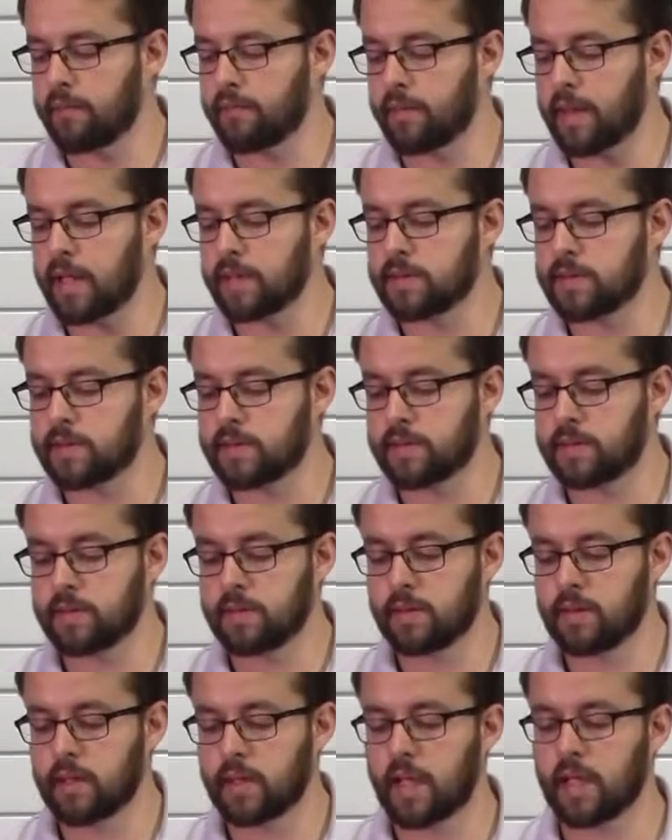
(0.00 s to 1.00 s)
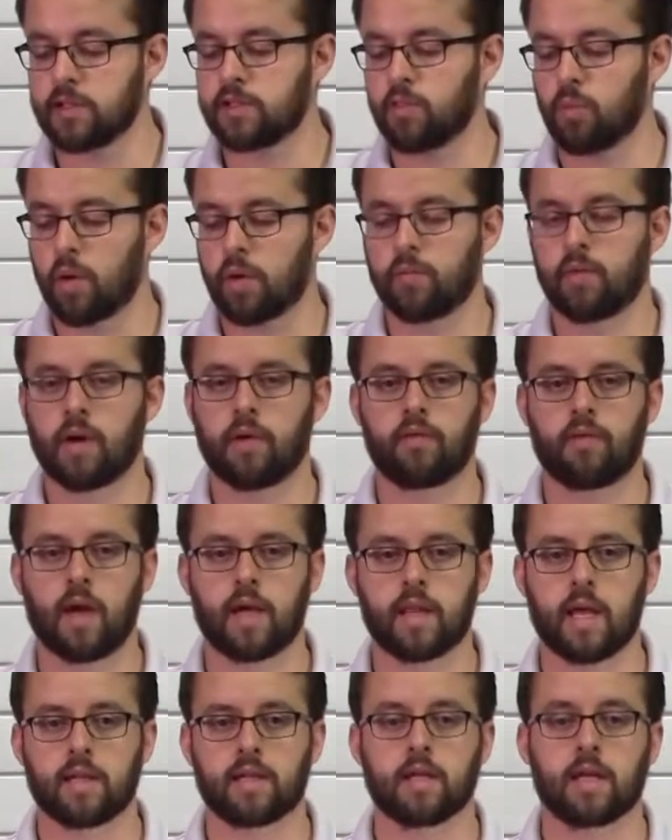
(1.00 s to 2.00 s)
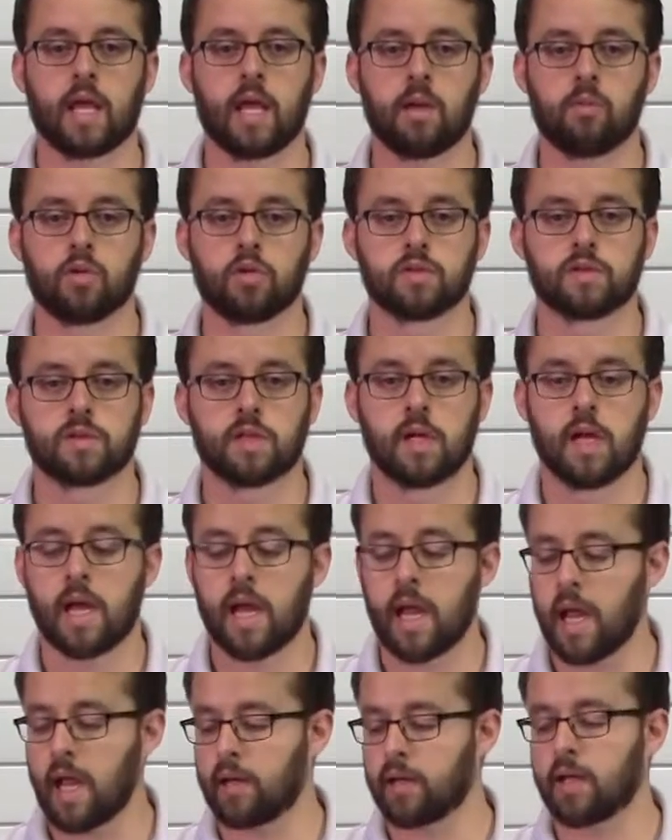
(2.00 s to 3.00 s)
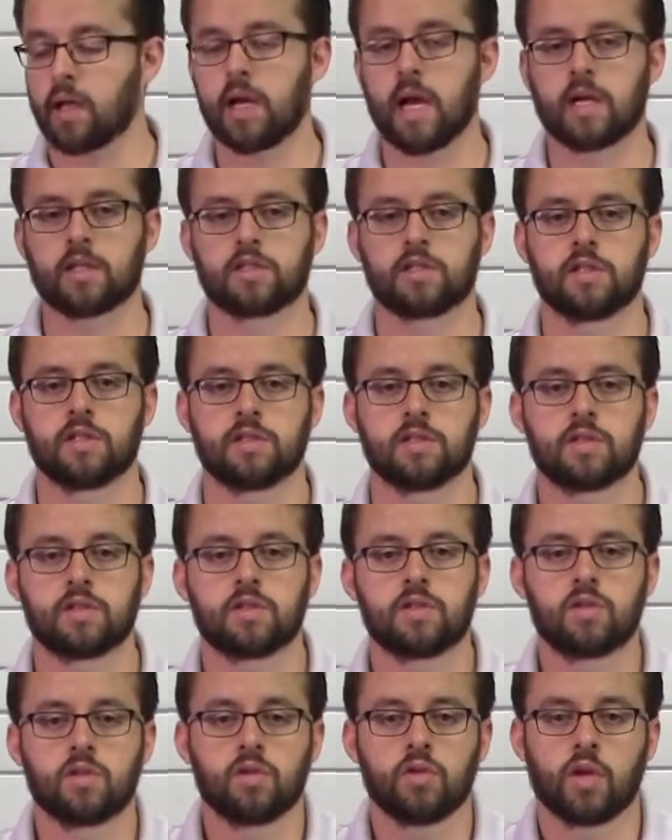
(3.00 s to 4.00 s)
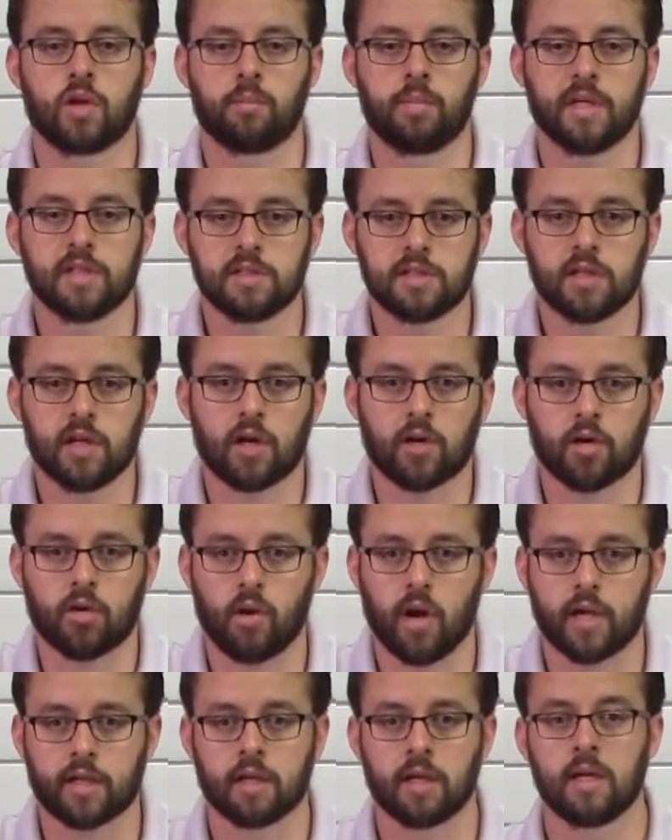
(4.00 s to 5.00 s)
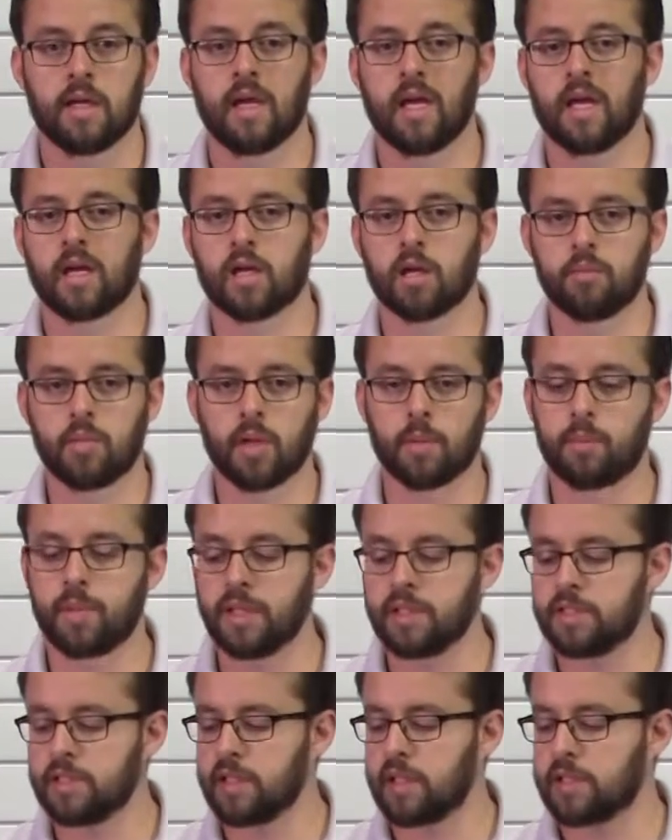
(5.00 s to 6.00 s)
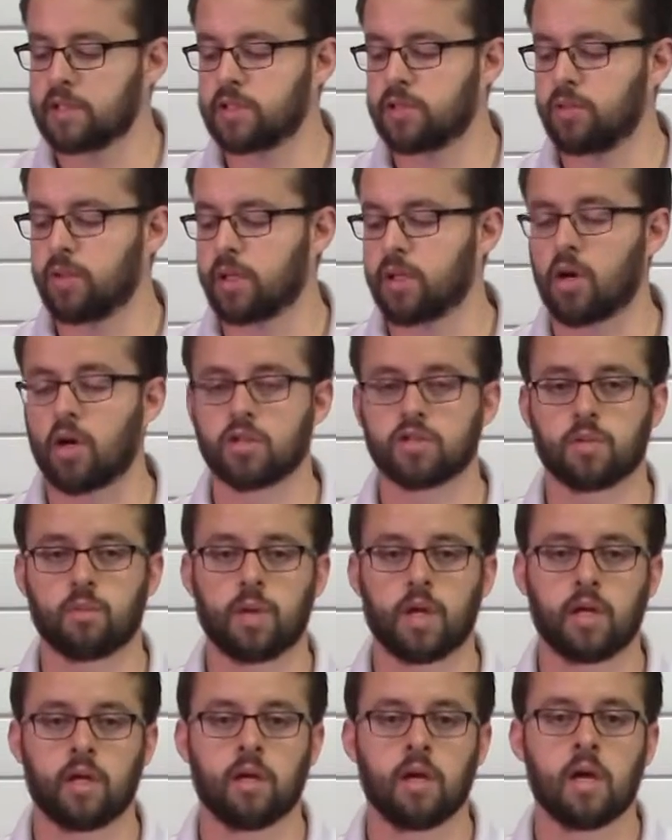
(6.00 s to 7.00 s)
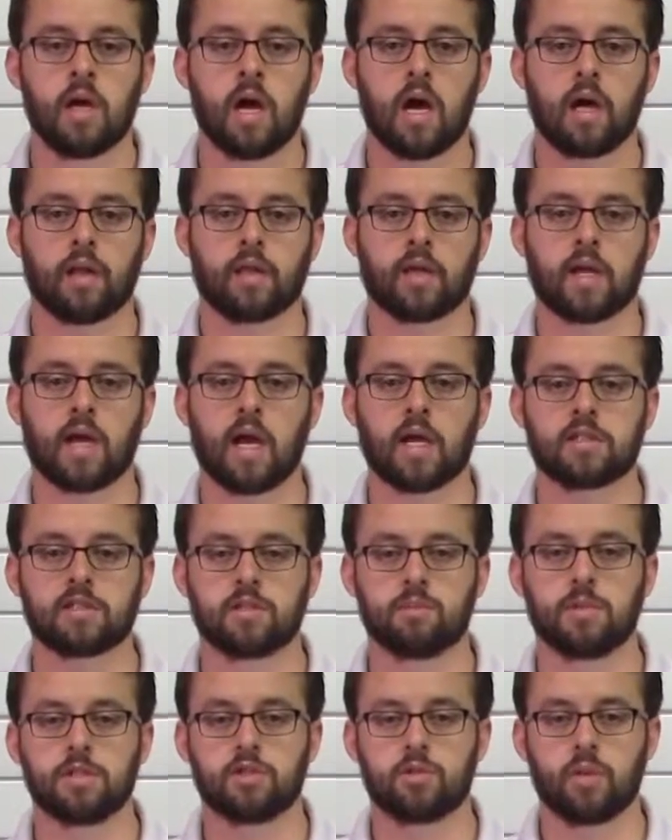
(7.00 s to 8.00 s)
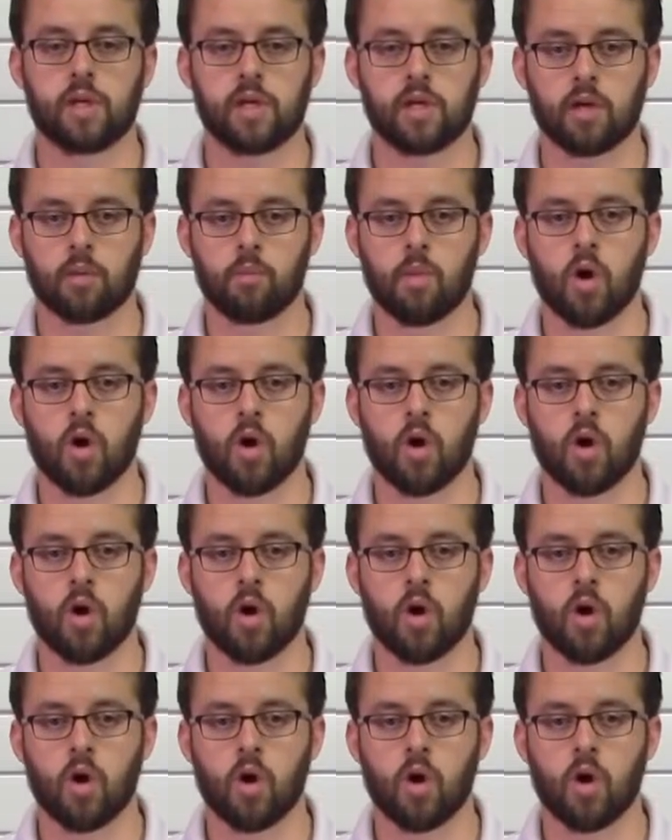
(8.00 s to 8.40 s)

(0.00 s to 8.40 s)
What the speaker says: if that's the case, you want to verify that the cables and connections to your PG are correct. It could be a PG issue. It could also be the connection between your